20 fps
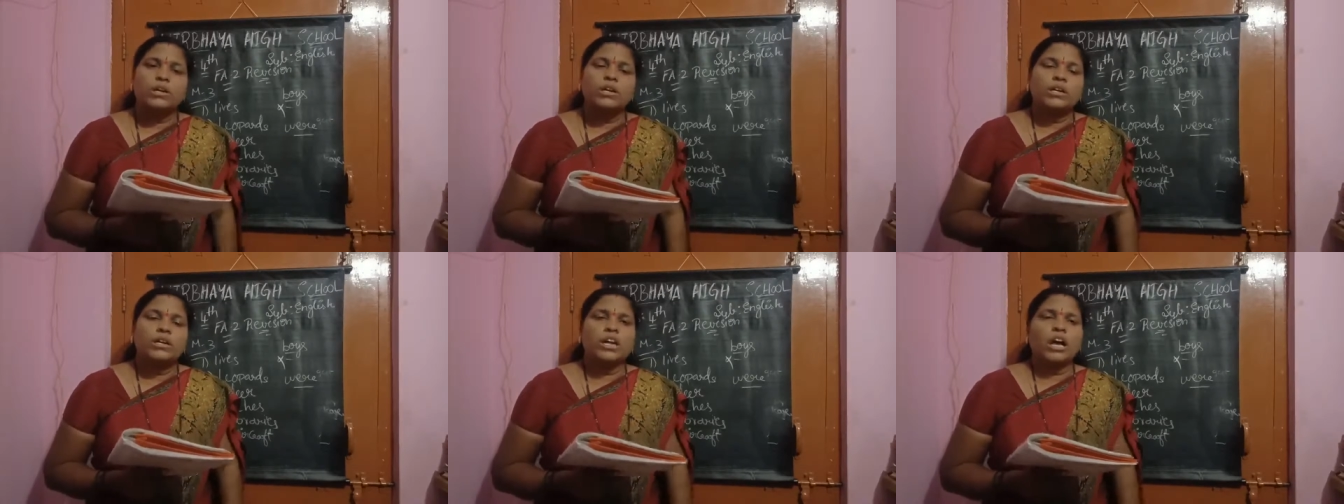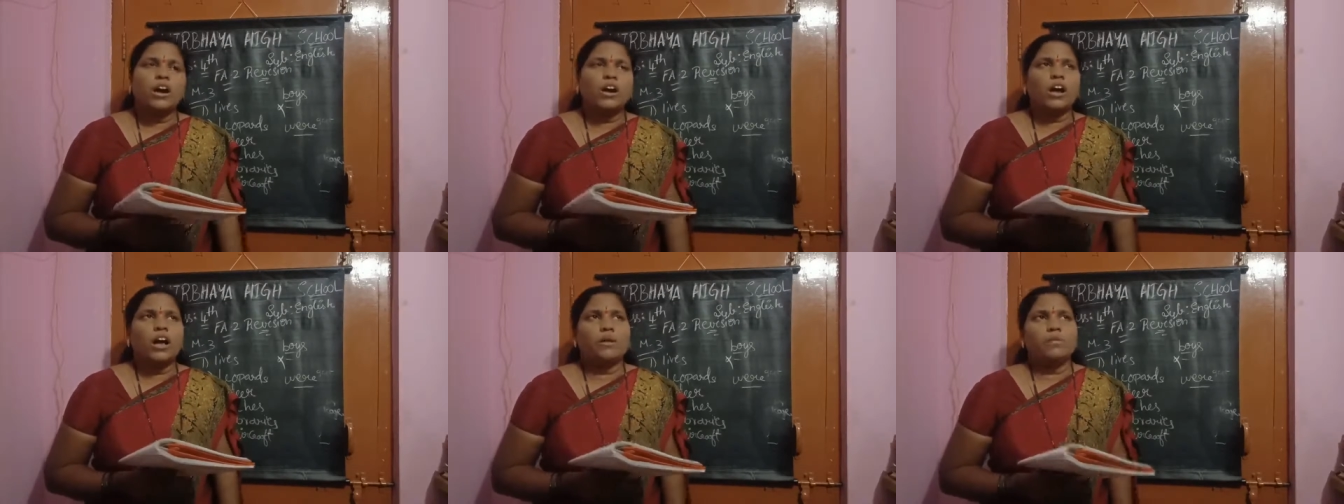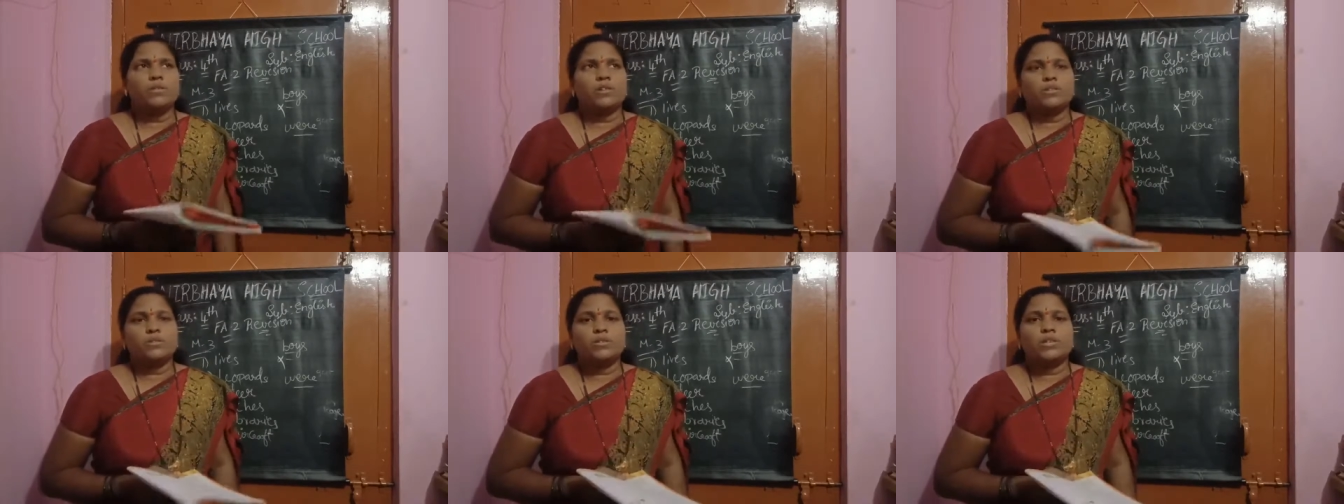Now
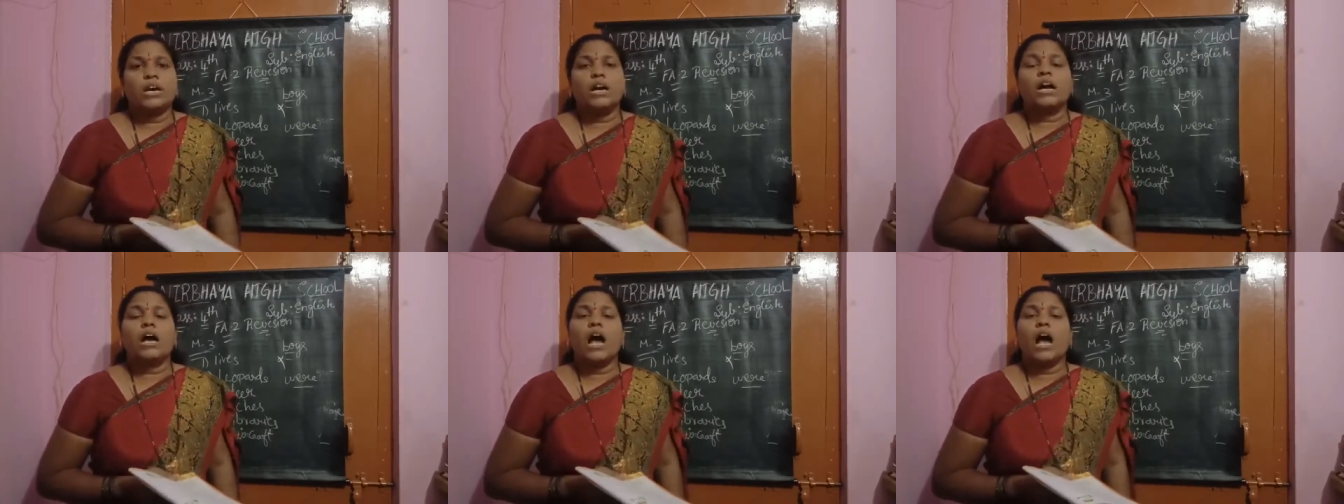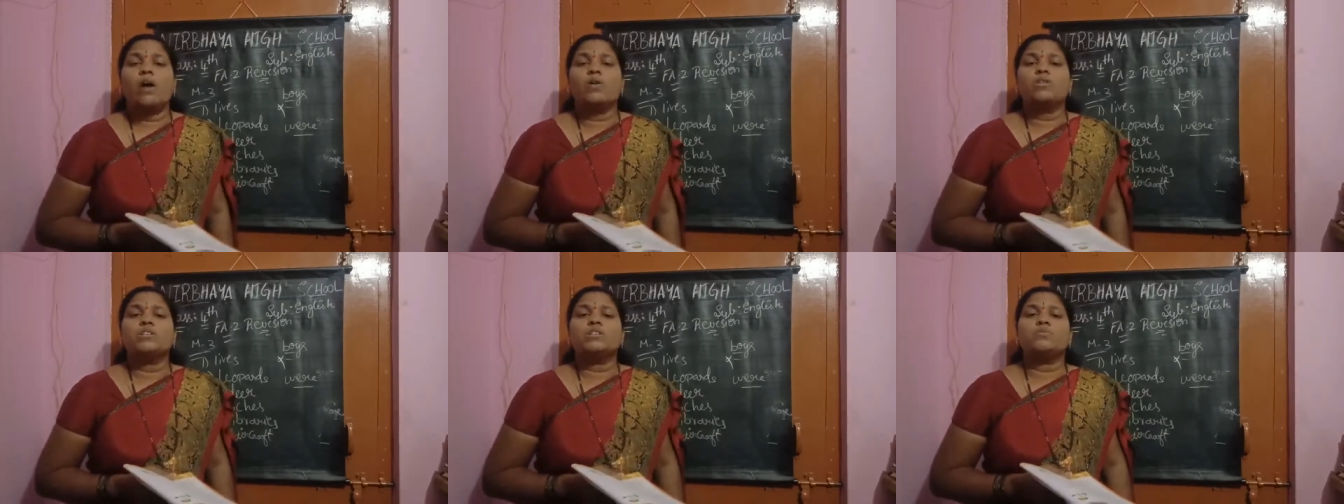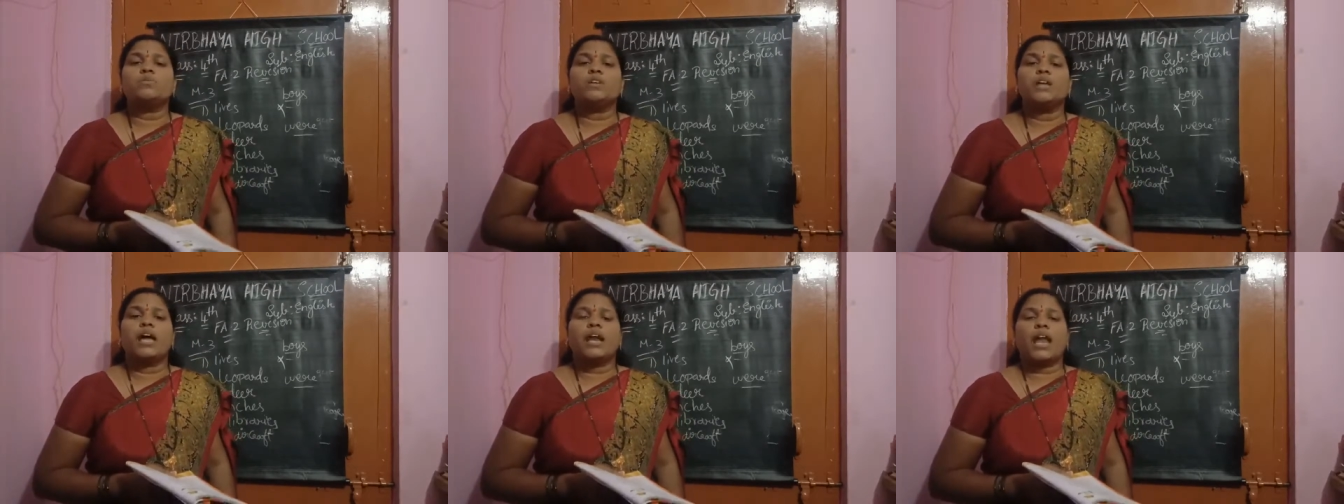coming to the
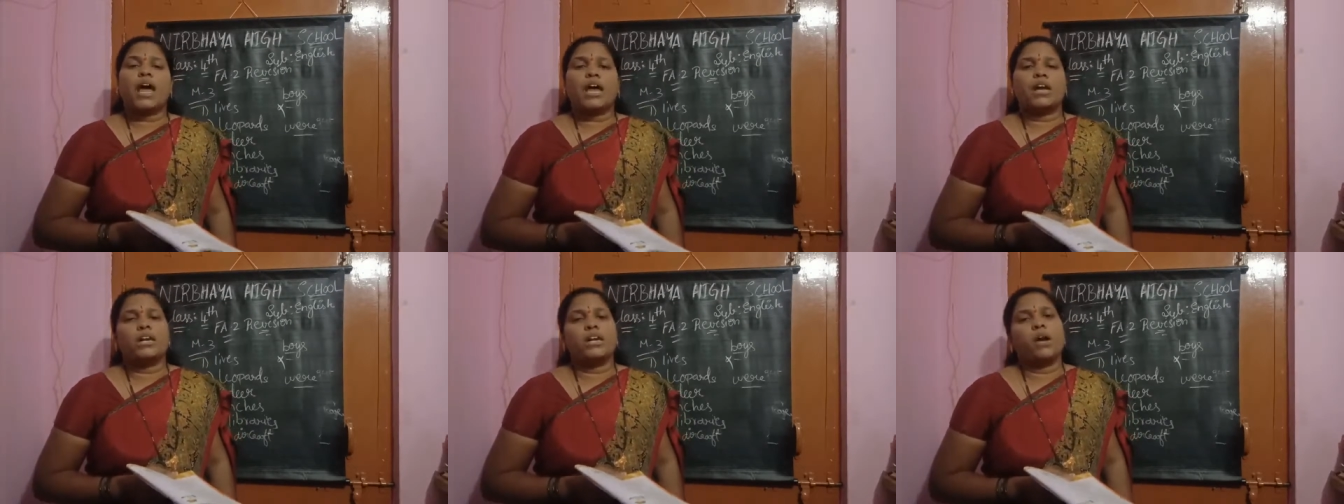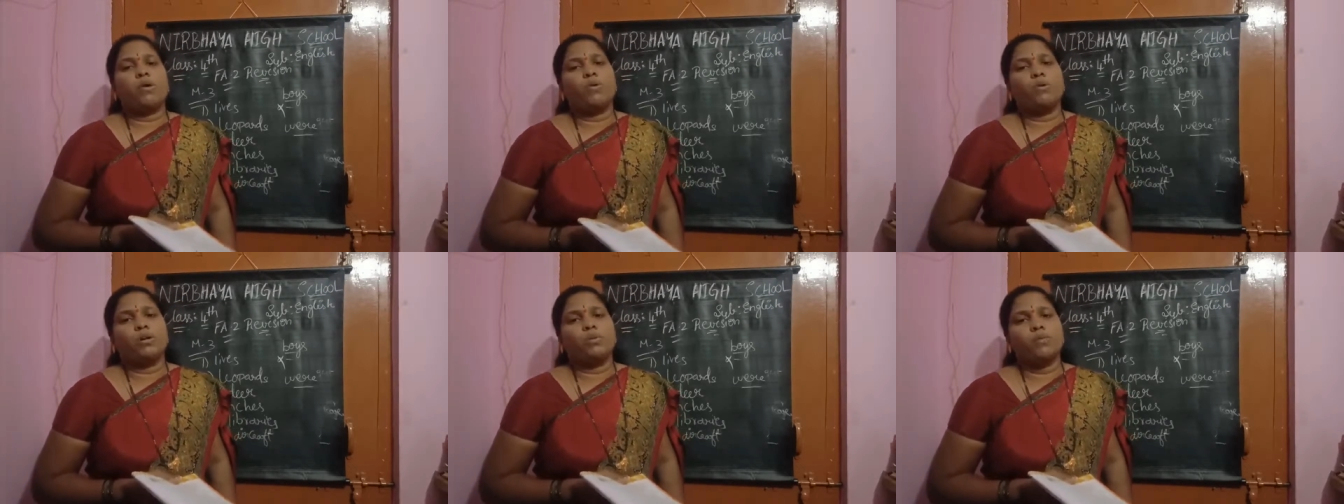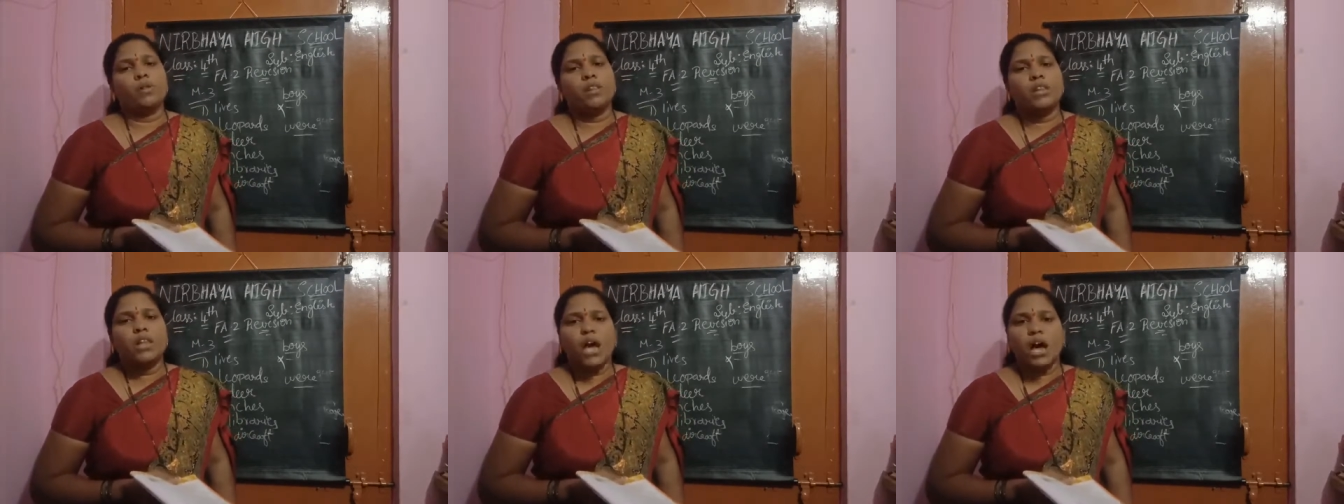countable and
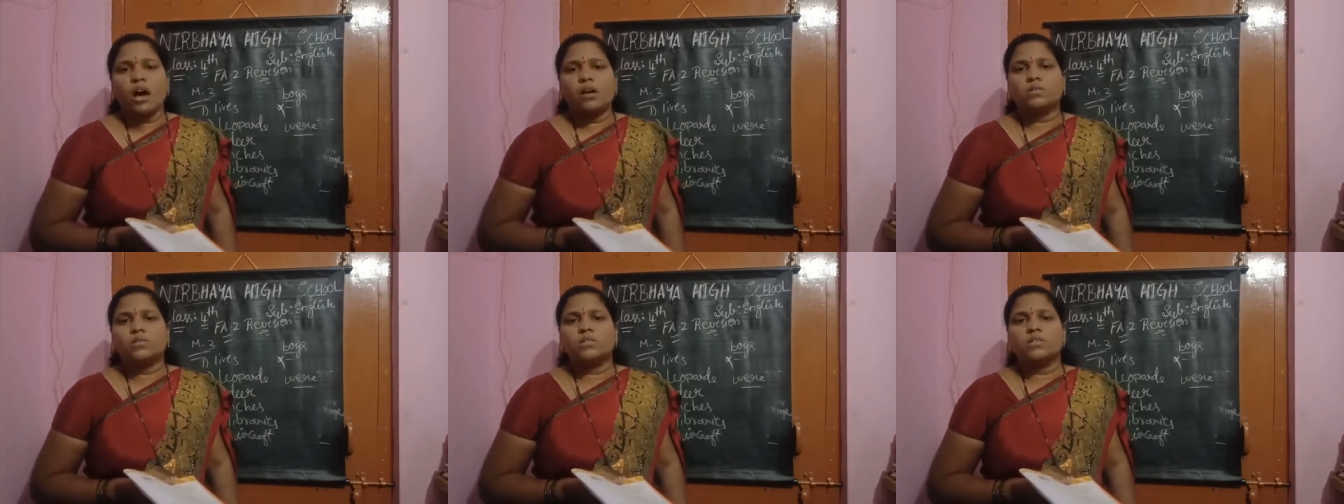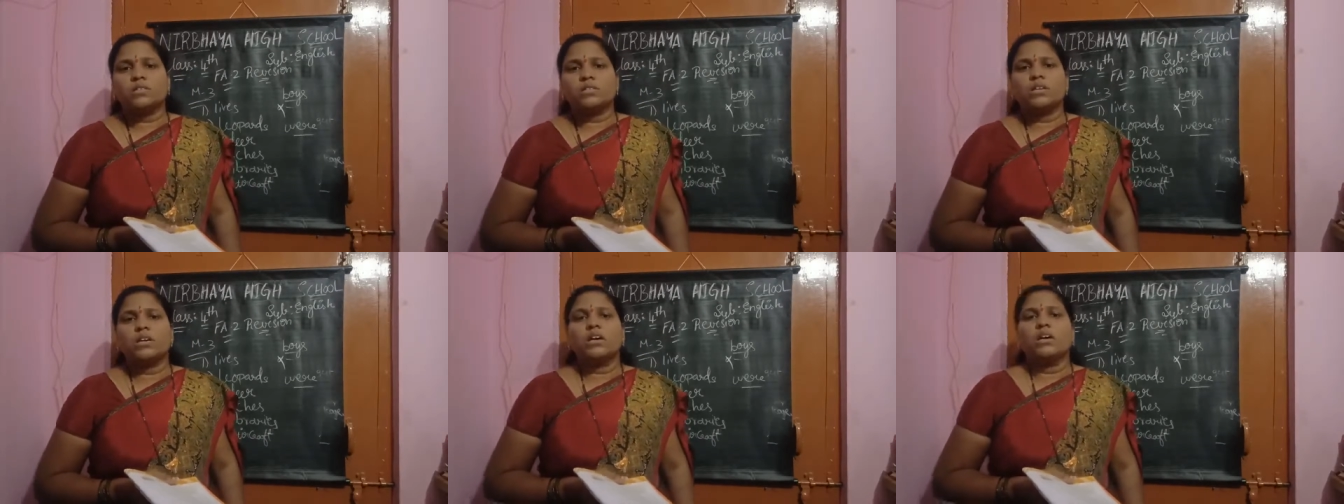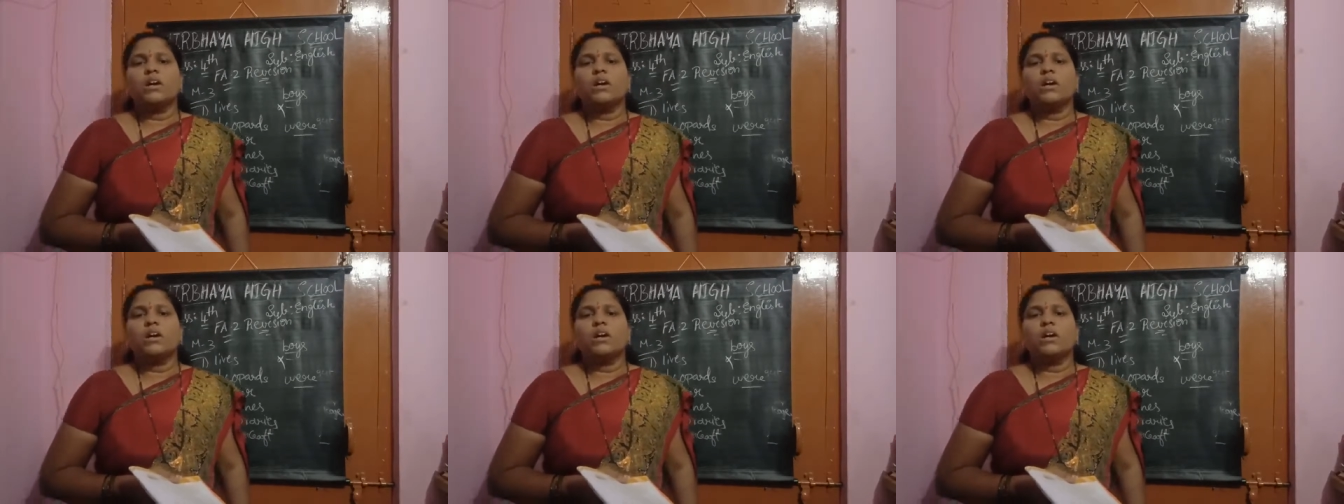uncountable nouns.